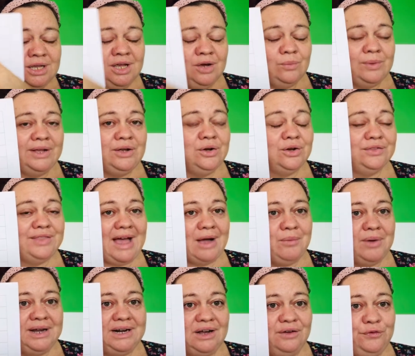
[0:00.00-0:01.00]
We call that
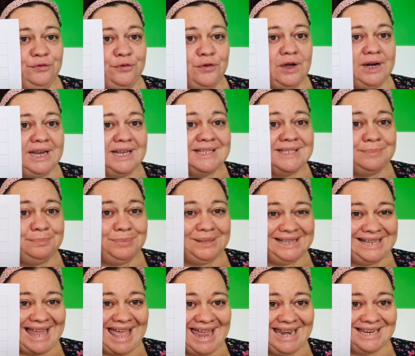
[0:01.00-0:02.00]
one a phonics
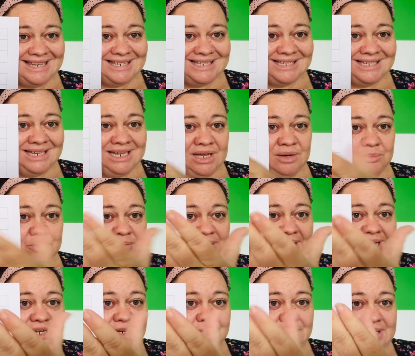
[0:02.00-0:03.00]
blend.
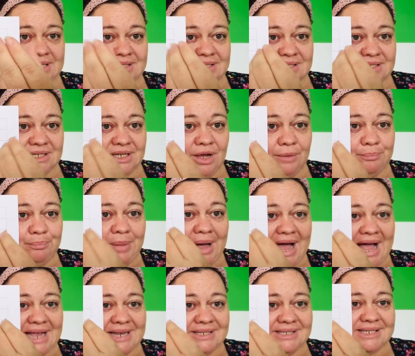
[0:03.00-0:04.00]
Blend means
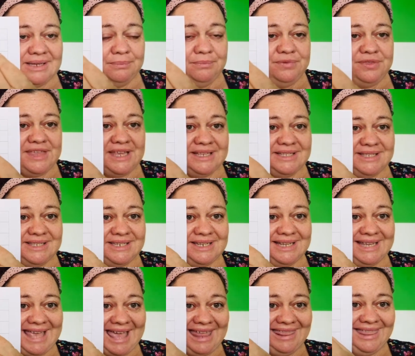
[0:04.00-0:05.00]
combine some things
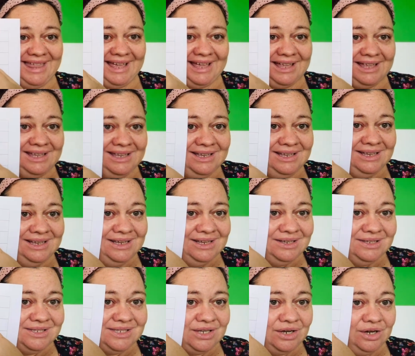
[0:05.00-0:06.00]
together.
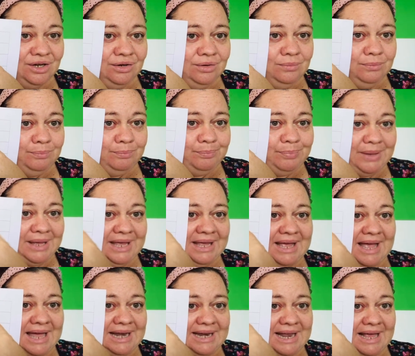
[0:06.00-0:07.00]
So B
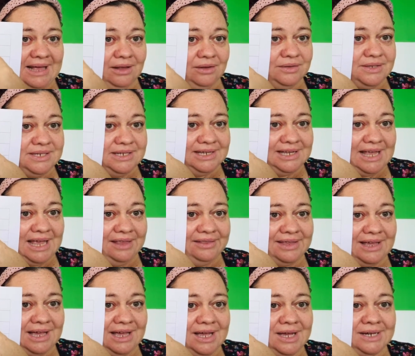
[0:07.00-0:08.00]
and L
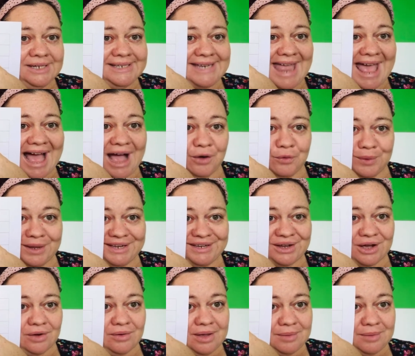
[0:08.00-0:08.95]
together, now we know it